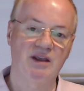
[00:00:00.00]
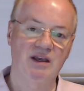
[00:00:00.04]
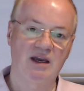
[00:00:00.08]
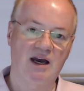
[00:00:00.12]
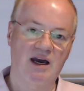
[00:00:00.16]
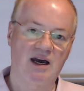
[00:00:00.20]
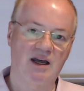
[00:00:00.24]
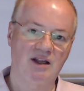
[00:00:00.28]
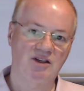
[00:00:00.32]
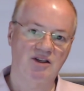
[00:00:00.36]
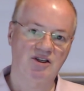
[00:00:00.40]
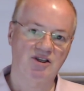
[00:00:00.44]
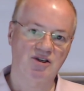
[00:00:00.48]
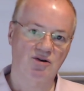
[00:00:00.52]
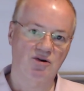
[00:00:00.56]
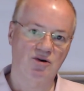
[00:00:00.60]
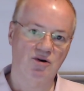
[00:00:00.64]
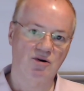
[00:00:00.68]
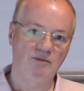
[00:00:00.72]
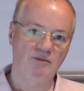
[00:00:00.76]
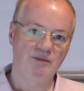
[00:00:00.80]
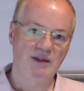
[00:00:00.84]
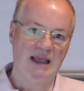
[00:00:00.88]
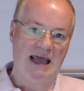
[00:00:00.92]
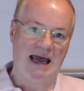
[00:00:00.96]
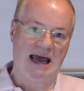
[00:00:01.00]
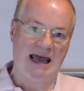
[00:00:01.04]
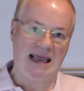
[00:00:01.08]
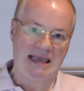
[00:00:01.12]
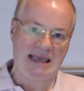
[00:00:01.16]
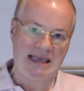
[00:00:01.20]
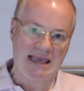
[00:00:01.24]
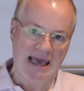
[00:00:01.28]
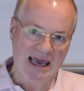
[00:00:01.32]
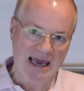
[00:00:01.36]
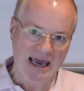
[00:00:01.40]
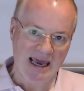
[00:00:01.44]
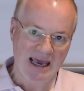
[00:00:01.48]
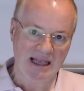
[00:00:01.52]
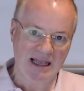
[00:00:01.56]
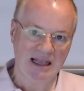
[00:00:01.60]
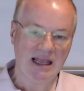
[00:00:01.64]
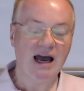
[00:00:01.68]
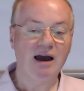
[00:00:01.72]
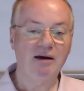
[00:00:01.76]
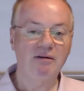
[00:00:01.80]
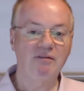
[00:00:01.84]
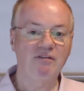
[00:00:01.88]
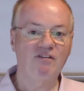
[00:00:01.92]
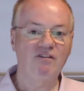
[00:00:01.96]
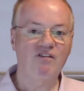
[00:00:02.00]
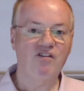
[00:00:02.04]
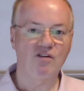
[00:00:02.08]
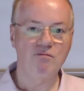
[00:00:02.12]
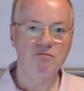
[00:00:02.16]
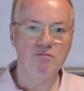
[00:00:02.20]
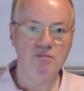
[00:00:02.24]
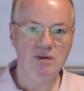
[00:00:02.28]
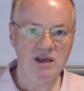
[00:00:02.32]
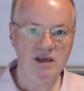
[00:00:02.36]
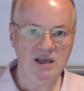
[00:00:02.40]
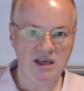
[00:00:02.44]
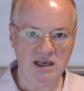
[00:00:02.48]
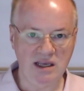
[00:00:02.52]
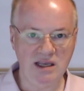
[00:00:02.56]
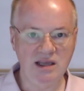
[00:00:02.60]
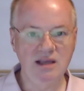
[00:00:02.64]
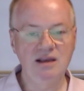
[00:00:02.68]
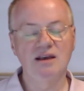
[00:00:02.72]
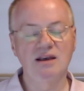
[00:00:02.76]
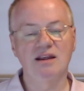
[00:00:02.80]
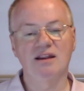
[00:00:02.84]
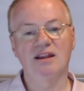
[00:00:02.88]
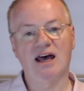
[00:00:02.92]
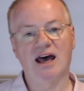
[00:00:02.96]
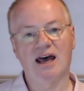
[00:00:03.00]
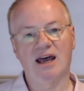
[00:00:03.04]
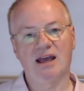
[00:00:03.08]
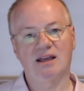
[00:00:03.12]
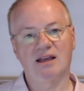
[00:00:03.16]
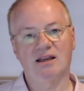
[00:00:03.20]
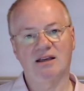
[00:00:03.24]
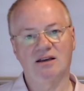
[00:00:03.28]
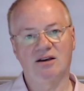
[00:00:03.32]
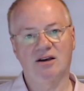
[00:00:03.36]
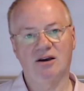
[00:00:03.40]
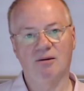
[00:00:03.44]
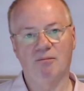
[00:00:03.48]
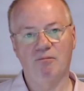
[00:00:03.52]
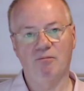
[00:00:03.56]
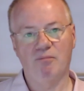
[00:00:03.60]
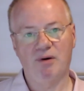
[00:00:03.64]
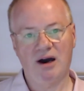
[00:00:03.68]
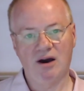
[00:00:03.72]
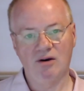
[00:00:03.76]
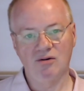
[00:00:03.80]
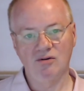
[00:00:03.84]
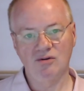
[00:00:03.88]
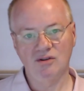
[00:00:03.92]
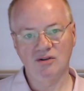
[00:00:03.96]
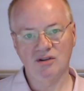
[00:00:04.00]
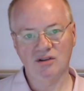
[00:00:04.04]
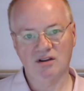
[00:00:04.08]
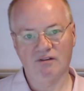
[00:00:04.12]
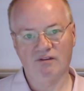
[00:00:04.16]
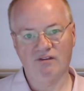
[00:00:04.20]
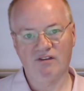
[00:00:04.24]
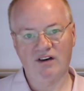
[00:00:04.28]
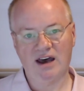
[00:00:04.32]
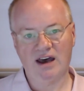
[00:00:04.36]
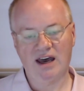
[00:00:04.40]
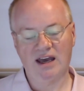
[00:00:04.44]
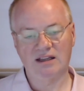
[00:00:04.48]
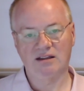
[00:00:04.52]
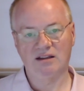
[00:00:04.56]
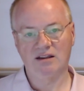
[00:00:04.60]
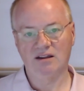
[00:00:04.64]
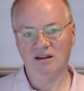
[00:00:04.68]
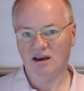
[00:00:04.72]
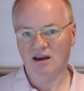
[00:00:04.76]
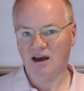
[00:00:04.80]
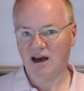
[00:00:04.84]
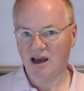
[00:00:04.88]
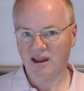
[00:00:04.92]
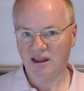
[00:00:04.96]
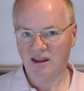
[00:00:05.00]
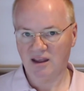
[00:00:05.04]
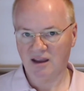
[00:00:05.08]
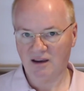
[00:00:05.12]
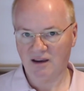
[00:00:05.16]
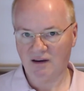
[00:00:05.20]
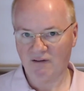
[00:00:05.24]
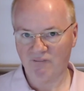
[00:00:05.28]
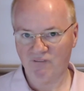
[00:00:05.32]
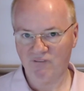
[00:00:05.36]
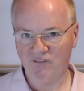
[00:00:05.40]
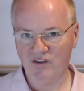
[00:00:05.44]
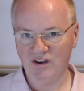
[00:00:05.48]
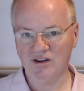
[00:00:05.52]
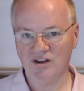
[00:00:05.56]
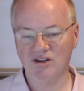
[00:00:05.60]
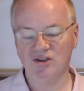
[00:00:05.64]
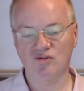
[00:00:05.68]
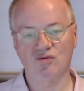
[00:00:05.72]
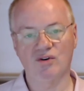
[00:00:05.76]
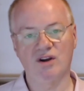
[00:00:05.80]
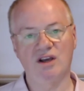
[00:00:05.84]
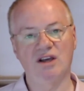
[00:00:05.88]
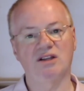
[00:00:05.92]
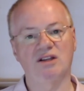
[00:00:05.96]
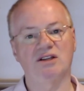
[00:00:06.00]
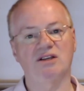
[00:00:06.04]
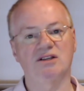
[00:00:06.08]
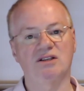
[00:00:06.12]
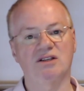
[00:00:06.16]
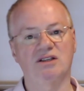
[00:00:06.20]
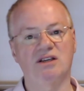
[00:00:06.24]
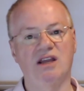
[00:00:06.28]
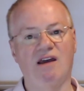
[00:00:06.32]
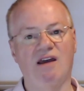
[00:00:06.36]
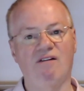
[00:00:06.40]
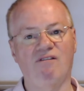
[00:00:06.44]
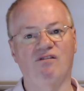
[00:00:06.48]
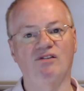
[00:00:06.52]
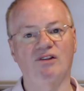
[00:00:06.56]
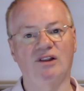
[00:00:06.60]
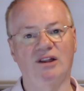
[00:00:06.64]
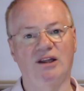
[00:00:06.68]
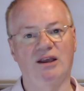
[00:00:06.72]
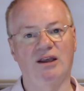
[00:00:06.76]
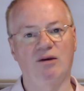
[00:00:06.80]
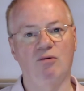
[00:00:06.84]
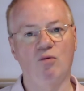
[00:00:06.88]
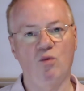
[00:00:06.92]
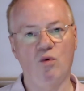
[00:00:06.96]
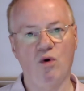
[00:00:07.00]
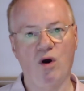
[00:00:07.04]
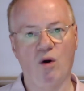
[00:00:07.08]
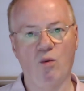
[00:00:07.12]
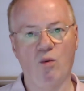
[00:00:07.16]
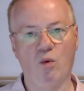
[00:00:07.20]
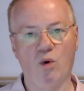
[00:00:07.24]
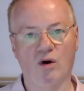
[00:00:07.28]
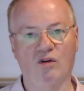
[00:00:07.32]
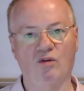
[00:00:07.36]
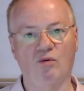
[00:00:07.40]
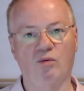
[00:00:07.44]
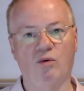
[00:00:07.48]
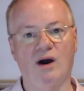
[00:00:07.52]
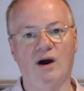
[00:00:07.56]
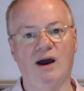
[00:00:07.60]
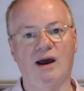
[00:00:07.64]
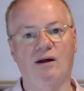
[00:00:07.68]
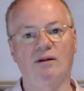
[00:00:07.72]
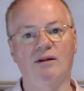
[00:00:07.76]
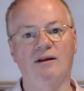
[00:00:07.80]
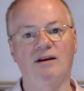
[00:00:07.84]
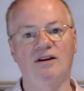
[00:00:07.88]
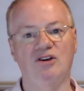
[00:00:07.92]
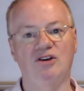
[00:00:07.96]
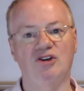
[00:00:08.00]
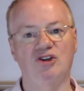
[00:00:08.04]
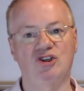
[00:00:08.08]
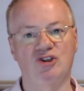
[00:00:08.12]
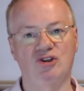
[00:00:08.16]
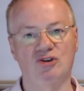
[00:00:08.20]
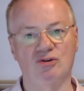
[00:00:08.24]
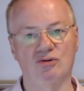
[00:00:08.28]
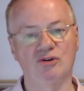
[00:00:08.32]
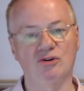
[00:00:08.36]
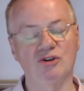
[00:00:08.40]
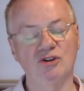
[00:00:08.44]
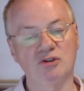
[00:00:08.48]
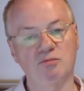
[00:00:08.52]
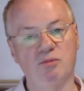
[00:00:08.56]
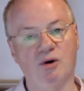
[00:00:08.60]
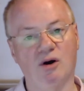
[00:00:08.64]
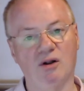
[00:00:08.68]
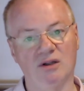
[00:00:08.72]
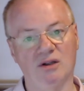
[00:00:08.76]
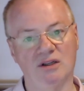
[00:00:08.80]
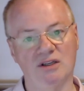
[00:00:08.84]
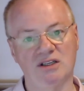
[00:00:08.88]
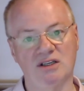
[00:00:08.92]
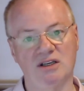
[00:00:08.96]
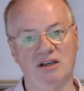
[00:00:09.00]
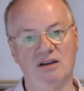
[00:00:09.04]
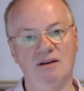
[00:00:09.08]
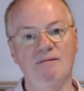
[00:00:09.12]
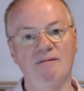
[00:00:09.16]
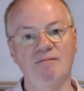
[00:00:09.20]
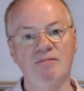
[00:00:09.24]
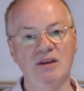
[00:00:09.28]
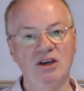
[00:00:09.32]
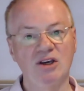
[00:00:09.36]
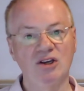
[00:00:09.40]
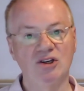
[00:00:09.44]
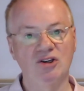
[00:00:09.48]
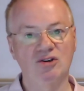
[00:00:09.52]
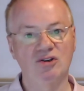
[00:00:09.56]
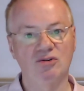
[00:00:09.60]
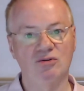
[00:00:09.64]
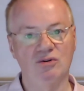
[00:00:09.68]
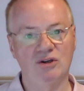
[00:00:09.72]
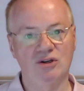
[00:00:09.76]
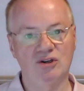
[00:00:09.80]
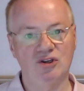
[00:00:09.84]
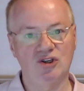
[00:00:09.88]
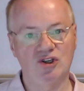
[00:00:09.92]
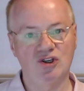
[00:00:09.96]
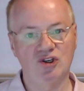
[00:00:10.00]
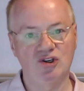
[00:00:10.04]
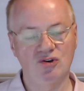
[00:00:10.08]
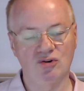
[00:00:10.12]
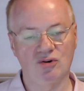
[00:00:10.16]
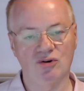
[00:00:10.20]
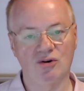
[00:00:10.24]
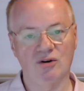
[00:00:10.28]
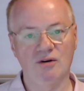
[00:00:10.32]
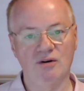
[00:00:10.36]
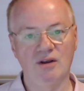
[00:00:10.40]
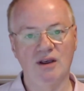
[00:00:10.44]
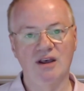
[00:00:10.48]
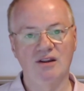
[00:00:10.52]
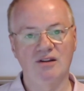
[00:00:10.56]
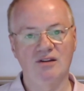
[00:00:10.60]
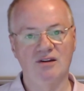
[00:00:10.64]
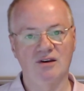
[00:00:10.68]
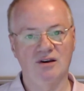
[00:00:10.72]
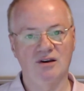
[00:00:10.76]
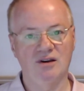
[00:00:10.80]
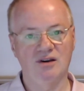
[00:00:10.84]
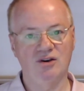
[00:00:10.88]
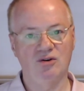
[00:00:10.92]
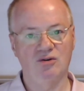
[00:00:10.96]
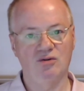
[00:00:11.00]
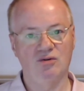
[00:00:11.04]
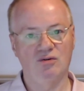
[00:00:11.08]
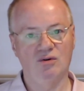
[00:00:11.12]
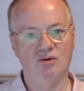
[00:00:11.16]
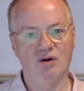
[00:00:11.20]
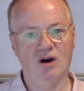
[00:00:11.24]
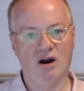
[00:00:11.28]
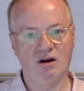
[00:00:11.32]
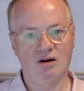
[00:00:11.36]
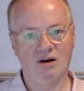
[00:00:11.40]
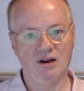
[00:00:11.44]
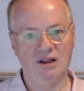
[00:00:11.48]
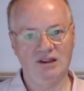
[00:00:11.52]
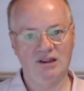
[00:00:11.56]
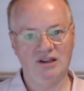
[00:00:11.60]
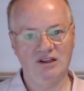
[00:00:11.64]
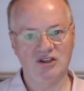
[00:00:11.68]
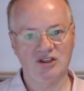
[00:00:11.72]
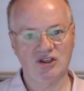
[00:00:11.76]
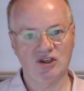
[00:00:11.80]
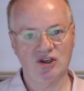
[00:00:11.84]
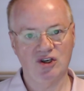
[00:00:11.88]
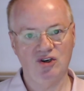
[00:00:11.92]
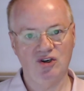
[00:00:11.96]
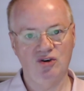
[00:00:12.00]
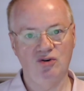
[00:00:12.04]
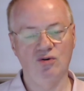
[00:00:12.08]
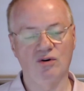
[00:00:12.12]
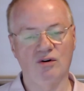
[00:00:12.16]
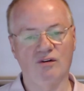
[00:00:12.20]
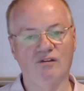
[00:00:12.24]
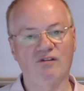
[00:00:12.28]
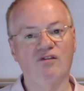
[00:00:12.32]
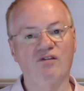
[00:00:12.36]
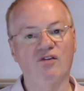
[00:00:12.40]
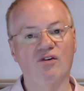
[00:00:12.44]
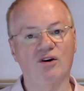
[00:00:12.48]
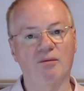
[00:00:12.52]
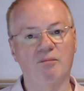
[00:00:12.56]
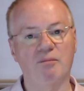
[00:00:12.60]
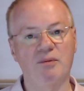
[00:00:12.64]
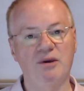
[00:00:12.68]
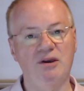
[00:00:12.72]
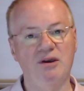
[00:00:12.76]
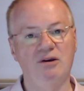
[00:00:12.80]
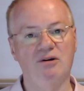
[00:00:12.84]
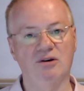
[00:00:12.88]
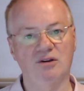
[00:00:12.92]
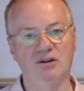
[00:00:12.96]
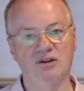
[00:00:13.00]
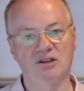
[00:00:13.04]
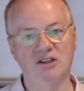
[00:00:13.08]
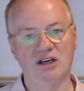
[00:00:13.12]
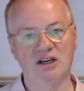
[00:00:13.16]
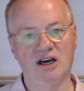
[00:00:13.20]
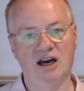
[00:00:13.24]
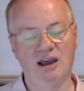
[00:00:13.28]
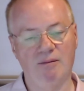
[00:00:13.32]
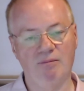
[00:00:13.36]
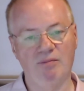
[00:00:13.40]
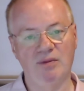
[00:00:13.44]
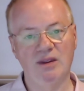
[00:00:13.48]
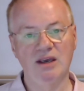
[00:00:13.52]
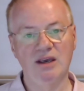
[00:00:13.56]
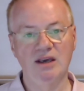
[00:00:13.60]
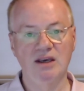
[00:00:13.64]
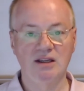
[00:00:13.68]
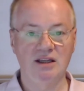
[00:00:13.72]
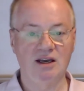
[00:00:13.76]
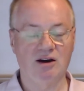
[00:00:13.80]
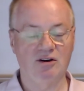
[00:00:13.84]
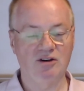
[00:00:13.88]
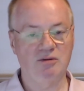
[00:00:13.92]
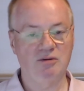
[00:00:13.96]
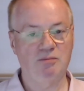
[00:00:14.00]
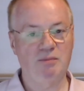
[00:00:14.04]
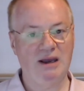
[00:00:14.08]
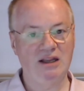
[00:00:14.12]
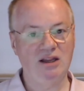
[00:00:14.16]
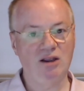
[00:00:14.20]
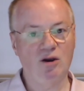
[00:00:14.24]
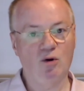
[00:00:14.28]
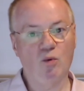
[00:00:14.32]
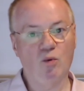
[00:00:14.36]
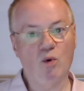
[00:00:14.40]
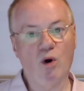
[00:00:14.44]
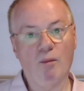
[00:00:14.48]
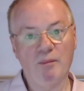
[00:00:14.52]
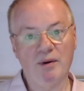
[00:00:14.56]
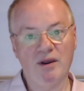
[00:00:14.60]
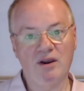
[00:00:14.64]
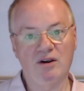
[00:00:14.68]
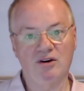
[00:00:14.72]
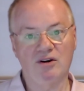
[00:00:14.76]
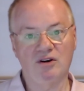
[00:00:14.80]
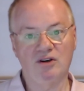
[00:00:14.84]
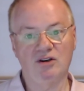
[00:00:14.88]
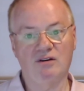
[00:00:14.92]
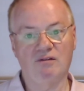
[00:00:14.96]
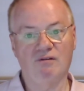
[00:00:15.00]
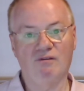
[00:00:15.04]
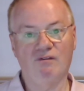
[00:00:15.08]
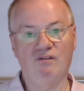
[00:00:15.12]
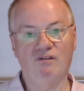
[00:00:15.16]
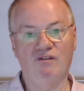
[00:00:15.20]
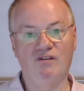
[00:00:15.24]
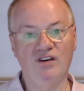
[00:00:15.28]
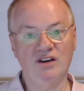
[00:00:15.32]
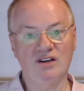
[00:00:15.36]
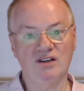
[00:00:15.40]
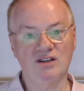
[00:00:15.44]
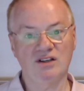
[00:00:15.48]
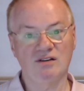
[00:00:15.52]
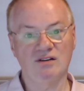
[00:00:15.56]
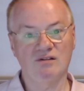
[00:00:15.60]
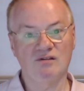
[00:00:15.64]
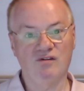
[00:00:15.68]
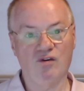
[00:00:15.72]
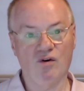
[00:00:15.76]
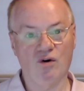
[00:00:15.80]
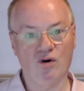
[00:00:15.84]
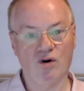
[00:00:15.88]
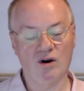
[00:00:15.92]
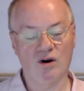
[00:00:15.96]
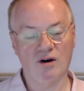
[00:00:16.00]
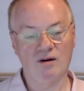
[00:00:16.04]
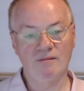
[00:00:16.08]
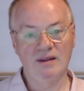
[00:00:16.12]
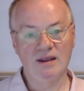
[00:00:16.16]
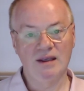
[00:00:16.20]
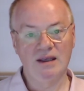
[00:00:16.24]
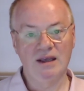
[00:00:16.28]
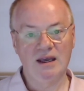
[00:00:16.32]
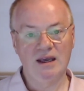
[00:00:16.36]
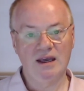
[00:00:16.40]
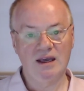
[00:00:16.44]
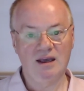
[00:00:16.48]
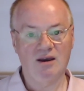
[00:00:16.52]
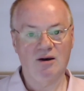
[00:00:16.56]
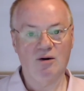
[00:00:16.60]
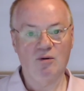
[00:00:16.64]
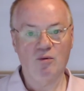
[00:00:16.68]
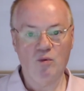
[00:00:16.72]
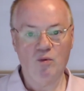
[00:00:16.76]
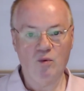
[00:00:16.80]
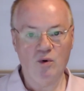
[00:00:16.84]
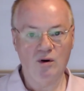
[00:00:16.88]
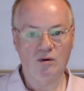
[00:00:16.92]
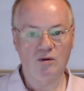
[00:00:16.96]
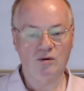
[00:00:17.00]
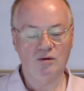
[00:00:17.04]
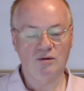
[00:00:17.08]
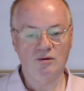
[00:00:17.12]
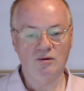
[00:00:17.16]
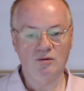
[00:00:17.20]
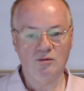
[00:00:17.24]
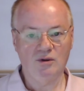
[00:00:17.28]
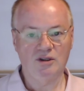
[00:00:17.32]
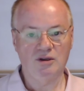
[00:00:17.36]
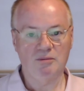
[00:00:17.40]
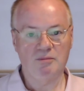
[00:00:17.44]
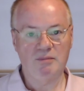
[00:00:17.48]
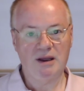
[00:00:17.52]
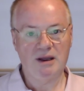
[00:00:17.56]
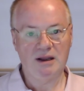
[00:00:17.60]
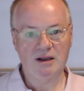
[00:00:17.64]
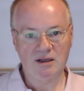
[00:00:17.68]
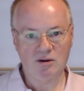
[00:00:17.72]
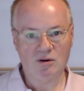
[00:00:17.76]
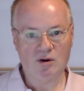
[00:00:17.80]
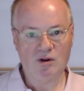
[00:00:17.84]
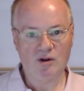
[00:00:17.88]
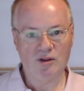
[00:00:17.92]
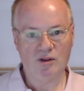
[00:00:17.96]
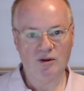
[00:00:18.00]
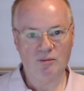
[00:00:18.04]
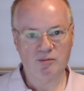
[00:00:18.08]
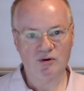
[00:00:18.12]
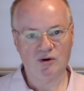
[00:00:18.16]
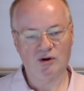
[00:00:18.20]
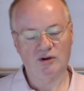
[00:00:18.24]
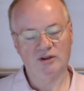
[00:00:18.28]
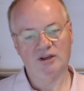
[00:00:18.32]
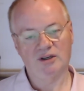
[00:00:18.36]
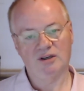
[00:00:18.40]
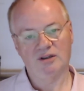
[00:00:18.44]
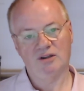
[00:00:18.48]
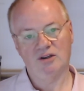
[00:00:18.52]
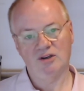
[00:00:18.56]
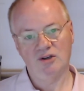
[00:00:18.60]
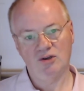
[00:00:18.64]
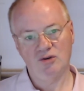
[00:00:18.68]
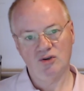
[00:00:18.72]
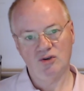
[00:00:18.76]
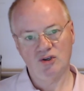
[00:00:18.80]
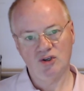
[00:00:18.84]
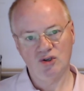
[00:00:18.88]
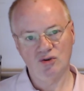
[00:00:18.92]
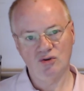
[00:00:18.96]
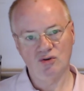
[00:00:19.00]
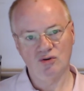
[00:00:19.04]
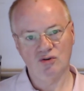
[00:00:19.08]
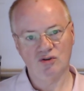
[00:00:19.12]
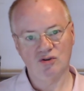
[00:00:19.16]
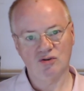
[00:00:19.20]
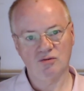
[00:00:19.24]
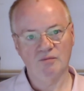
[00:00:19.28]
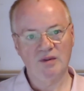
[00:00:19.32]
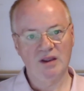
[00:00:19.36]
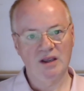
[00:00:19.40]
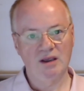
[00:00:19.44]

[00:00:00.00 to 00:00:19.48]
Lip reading: And so again, for me, that compounds the fact that I think a fixed rate is definitely a worthwhile insurance policy to ensure that you are at least secure for a period of time. Now, depending on what period you can fix it for, will depend on the product that you choose.